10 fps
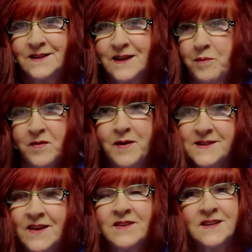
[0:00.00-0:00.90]
I hope
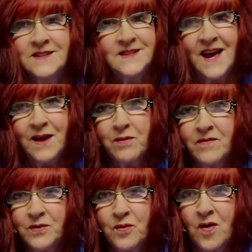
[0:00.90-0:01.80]
everybody's having a good day
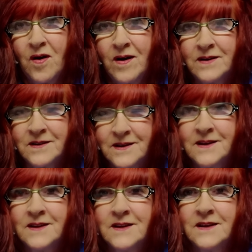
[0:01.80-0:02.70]
wherever you are and
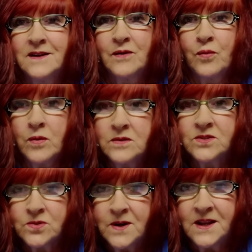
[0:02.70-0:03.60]
the
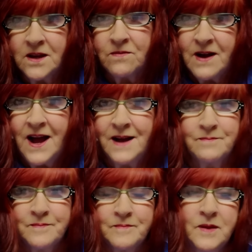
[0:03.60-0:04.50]
world's treating you right.
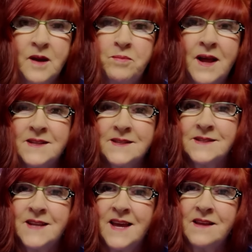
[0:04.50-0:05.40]
A lot of places
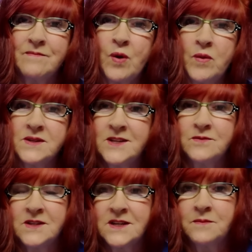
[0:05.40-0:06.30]
it ain't going too
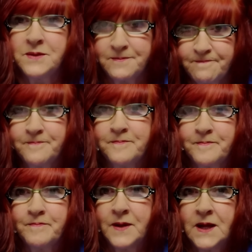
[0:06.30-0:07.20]
good, but
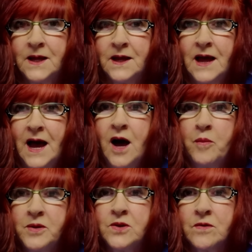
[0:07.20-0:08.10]
I
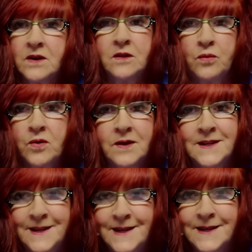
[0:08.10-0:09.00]
hope in your little world
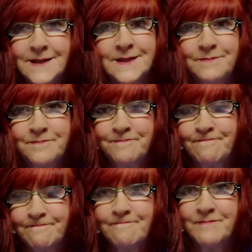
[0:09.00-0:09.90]
it is.
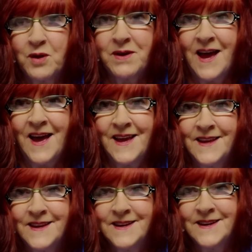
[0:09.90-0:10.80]
Okay.